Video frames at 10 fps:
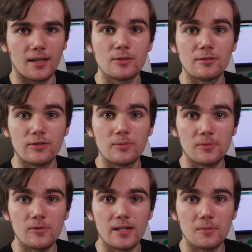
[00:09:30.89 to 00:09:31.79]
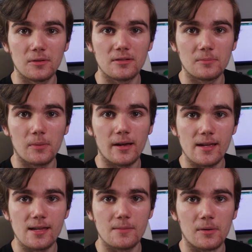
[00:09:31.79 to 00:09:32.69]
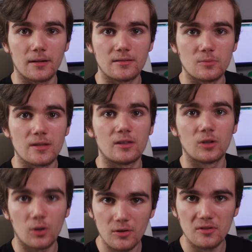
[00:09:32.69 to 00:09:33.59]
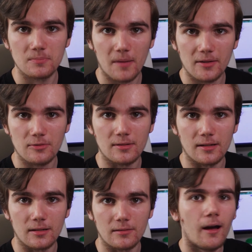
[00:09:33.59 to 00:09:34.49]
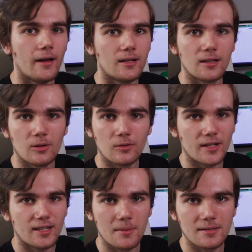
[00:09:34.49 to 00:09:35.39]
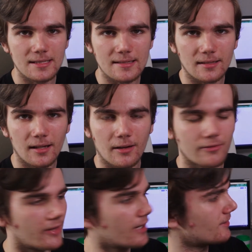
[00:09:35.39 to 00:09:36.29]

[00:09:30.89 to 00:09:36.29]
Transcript: And so if you truly want to buy earbuds with the longest battery life, I cannot recommend these enough. They're